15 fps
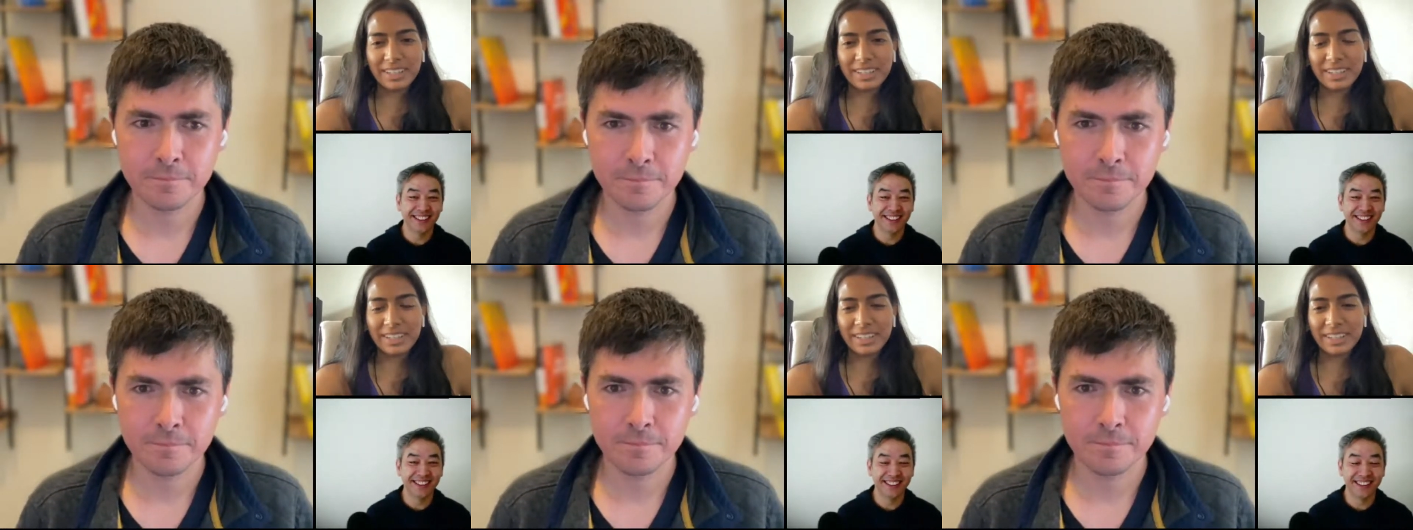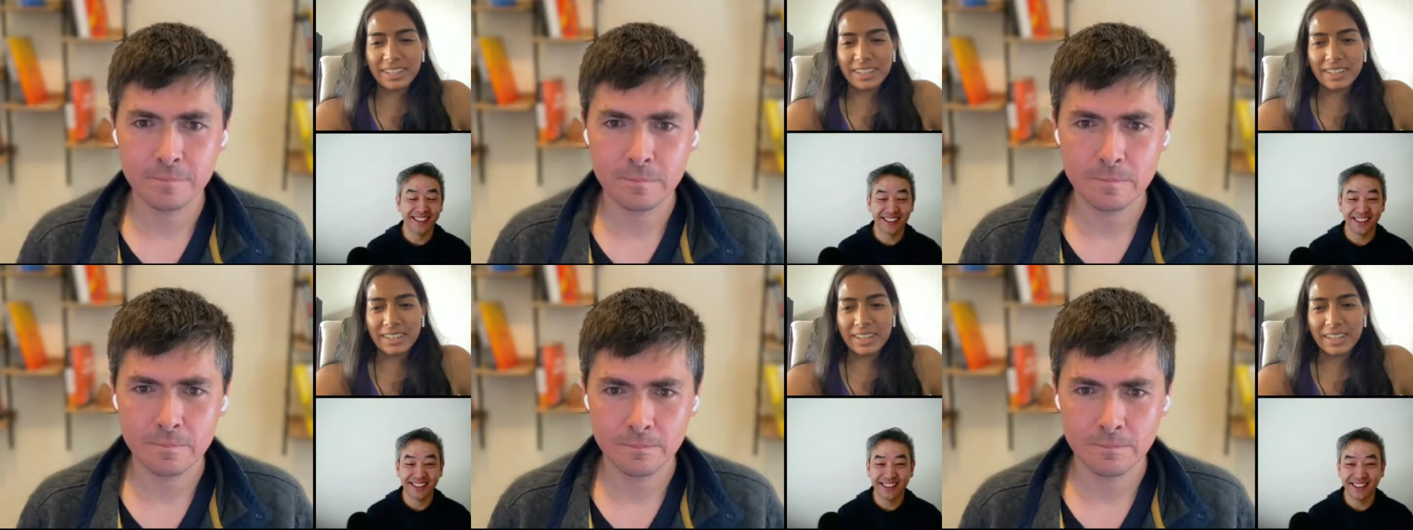
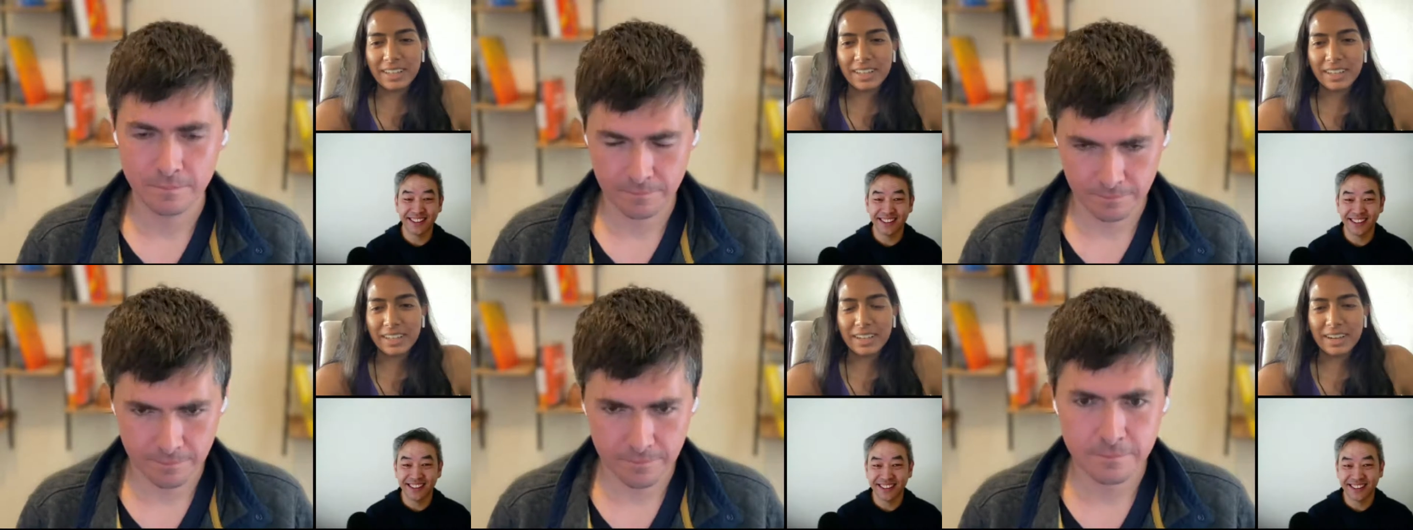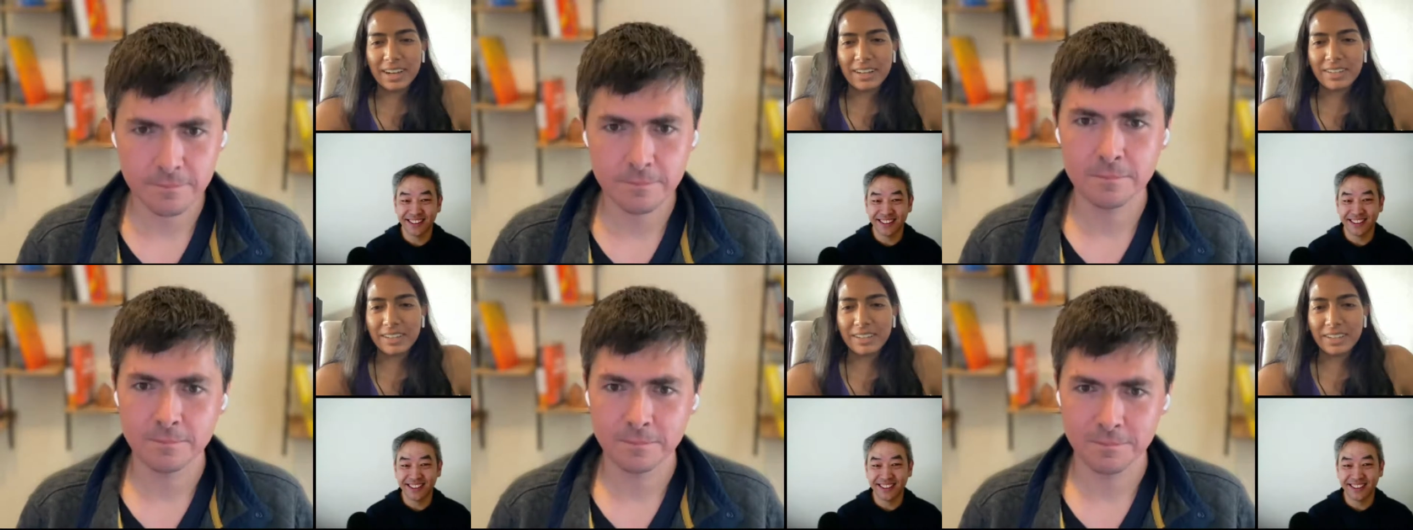Speaker 1: He he
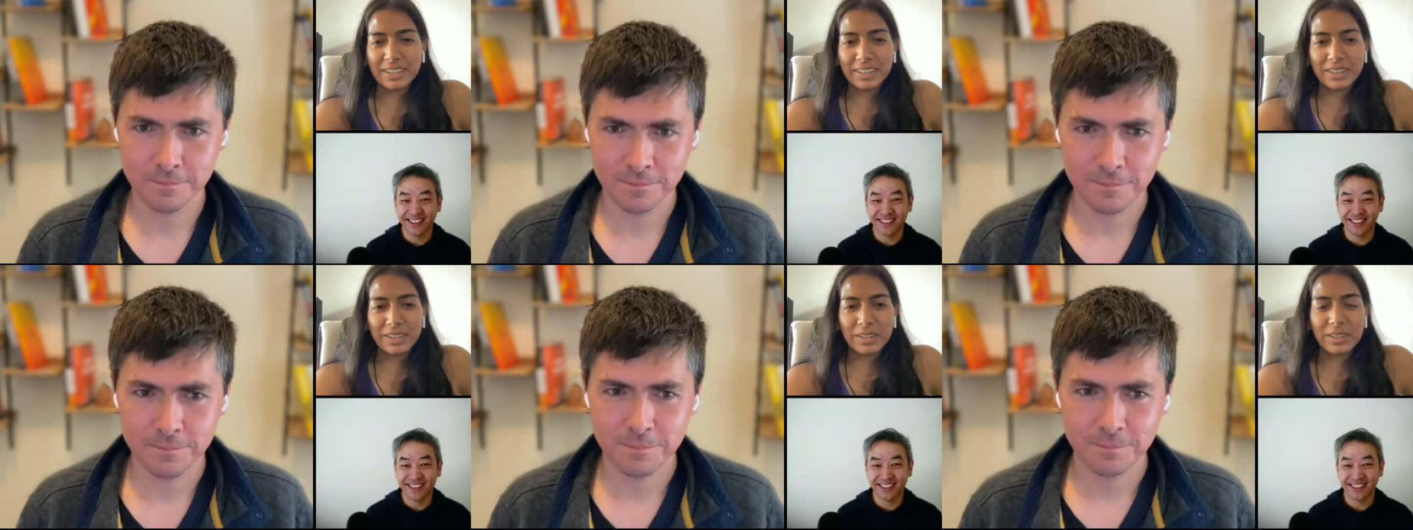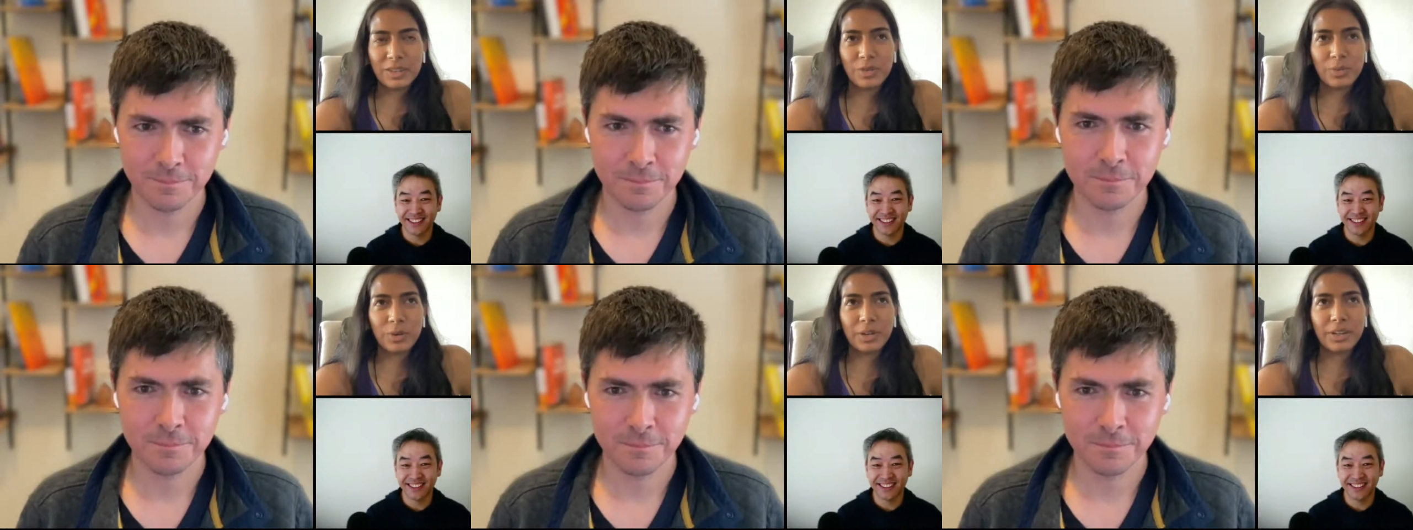has like
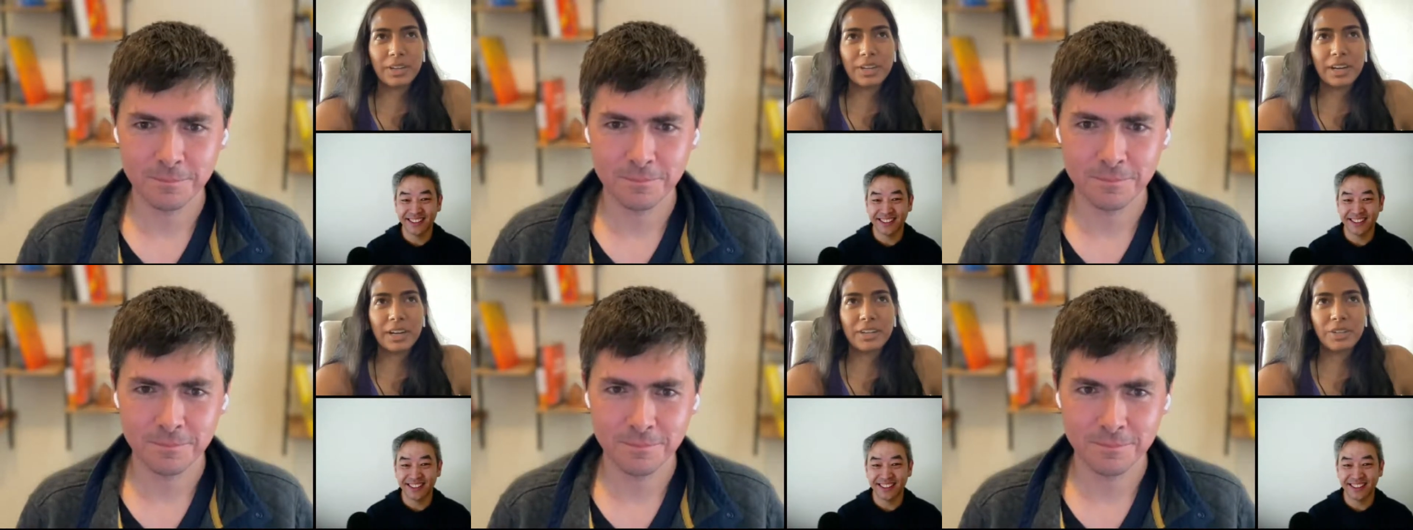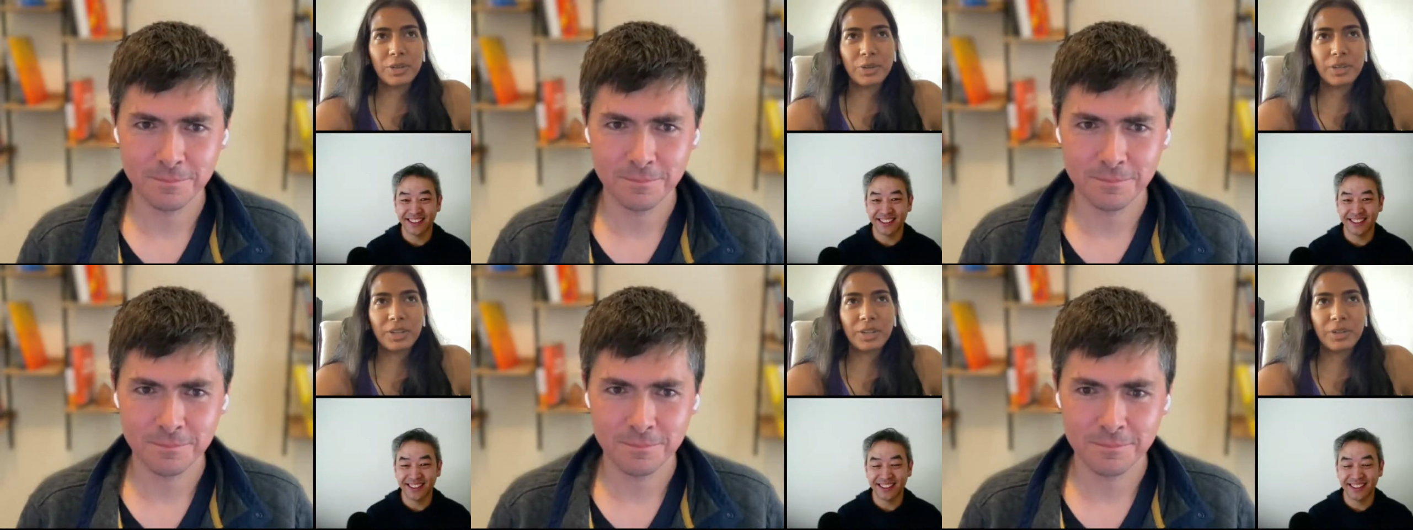this one guy in
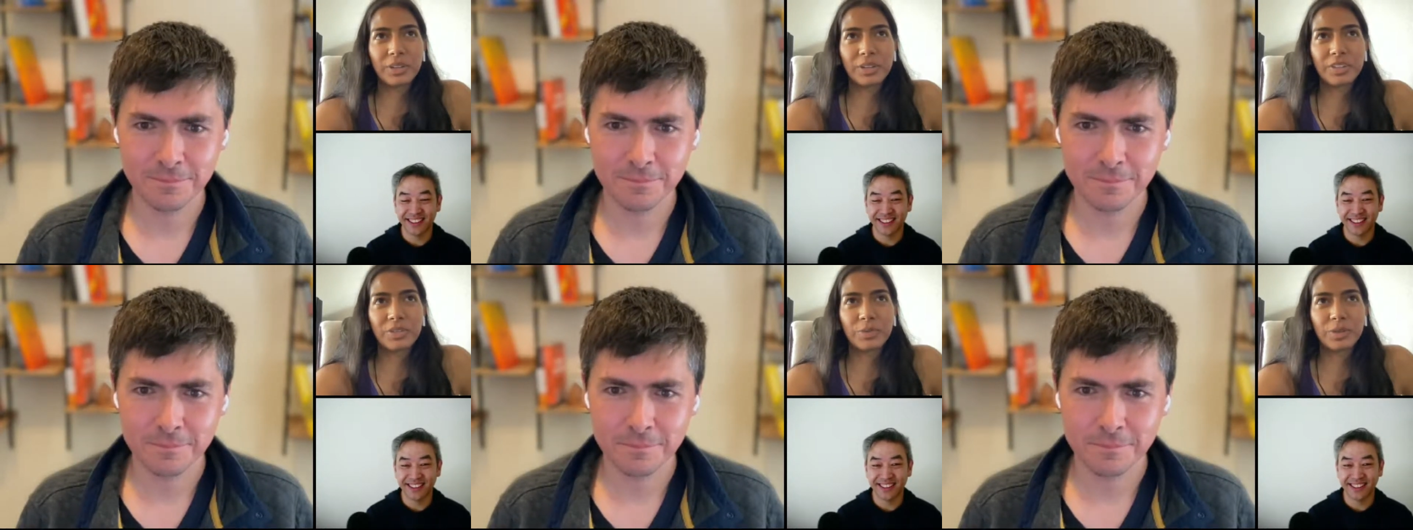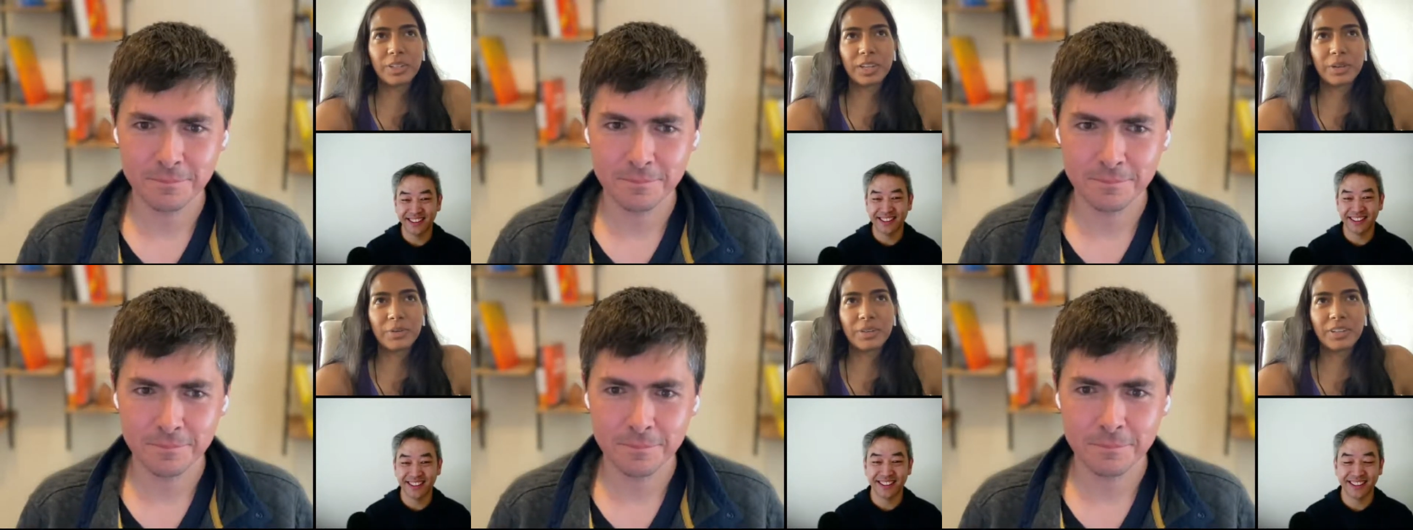Tokyo that he's
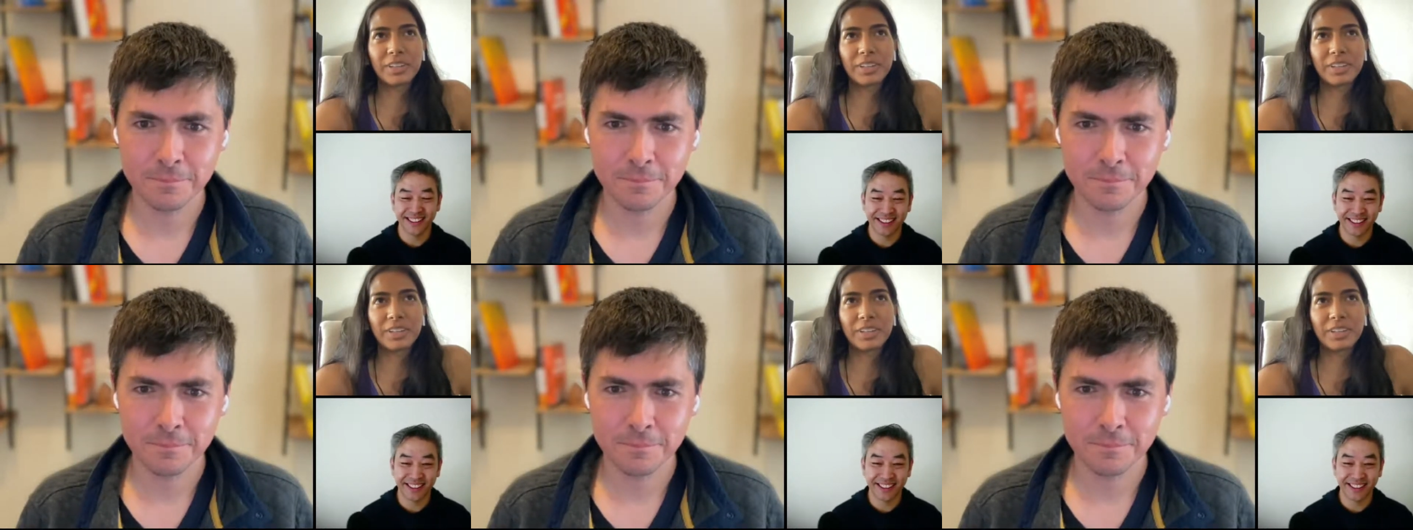working with,